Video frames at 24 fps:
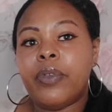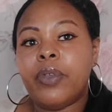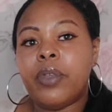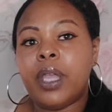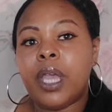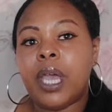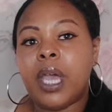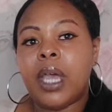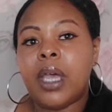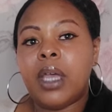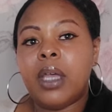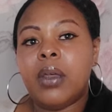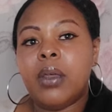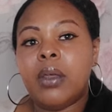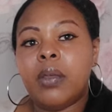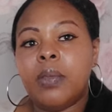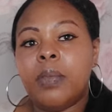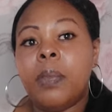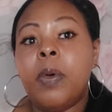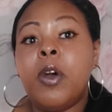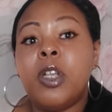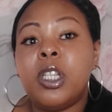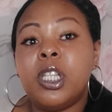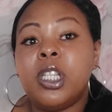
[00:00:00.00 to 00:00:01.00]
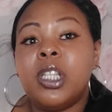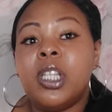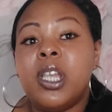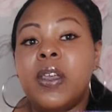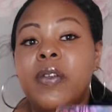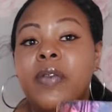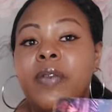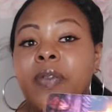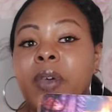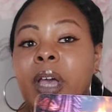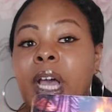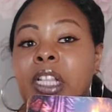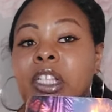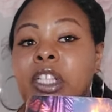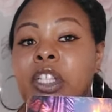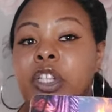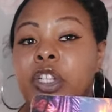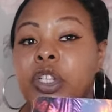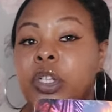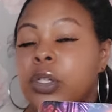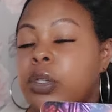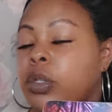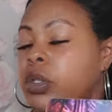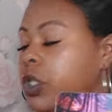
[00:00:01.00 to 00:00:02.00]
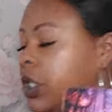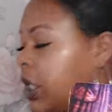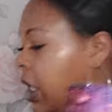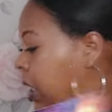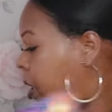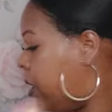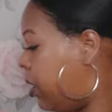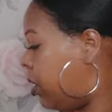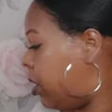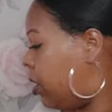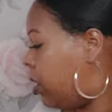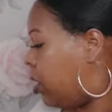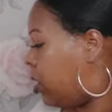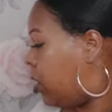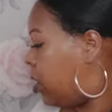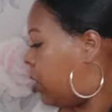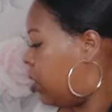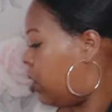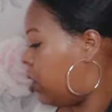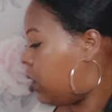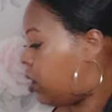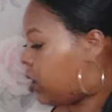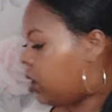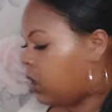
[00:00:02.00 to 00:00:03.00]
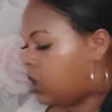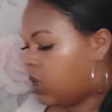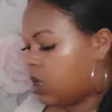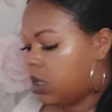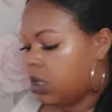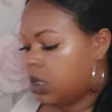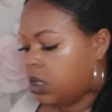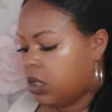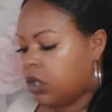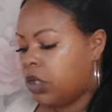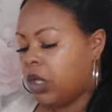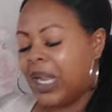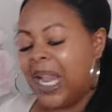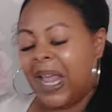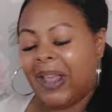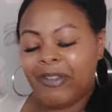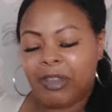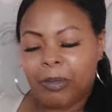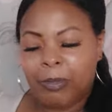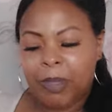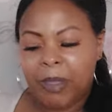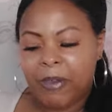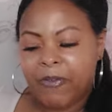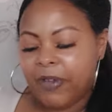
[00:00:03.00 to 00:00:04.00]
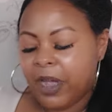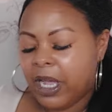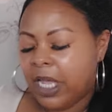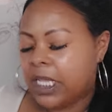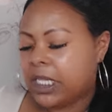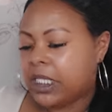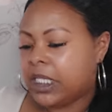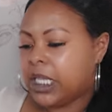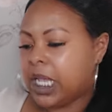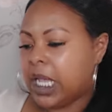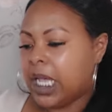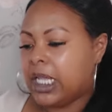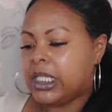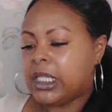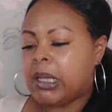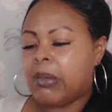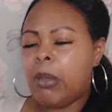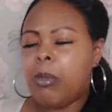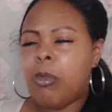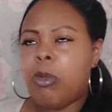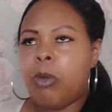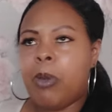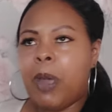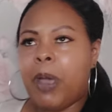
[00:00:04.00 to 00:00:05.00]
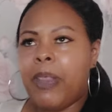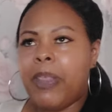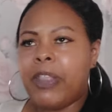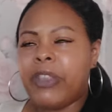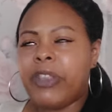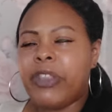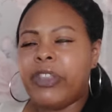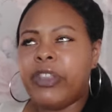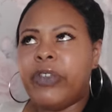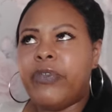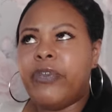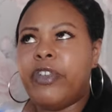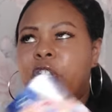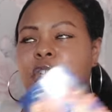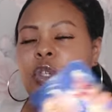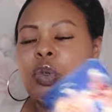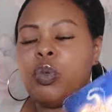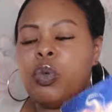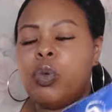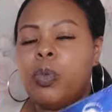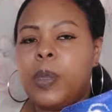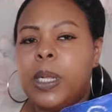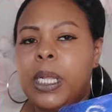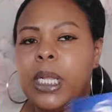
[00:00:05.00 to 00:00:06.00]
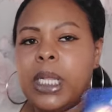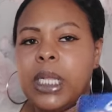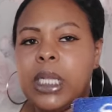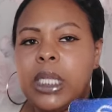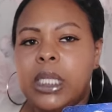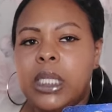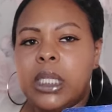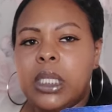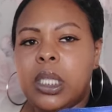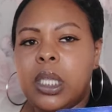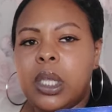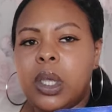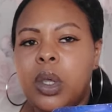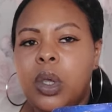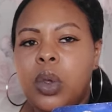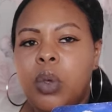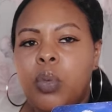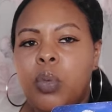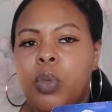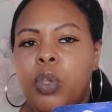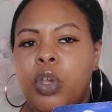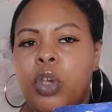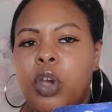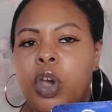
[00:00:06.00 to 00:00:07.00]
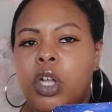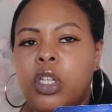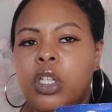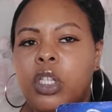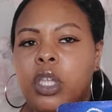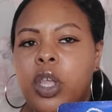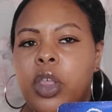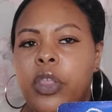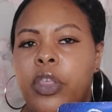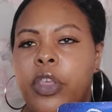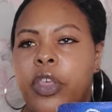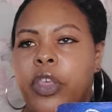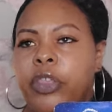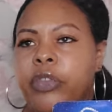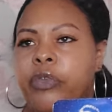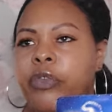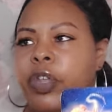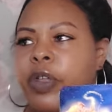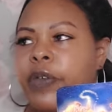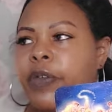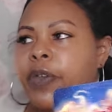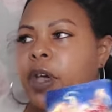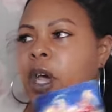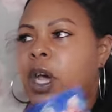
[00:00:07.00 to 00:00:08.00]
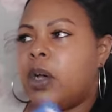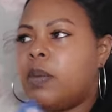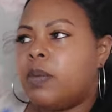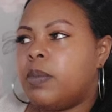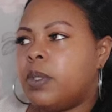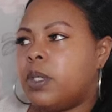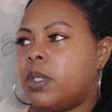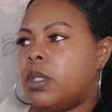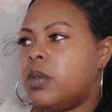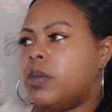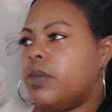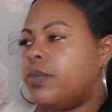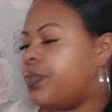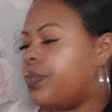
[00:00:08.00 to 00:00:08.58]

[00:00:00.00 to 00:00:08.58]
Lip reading: Yeah, positive attitude. Yeah, don't have to be a fire sign. Tell me more about this individual, please. We've got the Three of Cups.